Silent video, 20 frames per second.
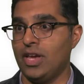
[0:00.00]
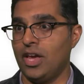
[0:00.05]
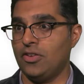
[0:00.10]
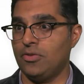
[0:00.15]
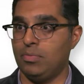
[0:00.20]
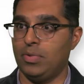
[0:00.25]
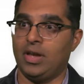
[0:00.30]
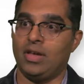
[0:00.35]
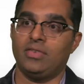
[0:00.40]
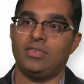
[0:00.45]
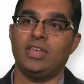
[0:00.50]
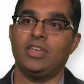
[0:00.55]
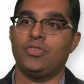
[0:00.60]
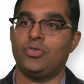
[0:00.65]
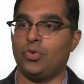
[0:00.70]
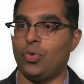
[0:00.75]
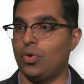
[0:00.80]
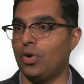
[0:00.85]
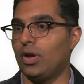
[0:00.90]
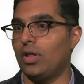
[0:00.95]
test because
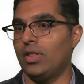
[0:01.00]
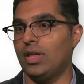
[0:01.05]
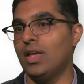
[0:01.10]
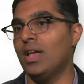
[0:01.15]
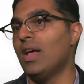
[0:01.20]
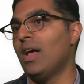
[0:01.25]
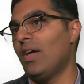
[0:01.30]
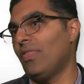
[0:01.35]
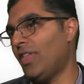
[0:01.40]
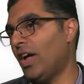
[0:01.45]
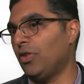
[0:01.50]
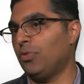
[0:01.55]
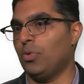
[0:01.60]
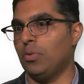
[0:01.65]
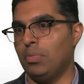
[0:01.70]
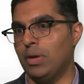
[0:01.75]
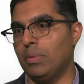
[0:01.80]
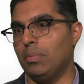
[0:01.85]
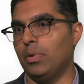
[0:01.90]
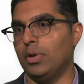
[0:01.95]
historically that's
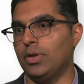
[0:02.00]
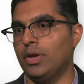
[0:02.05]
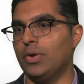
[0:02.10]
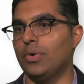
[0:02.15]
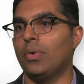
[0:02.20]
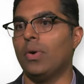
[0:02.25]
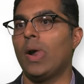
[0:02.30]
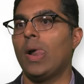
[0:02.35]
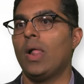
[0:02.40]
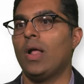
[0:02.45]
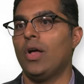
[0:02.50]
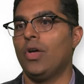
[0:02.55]
what people do.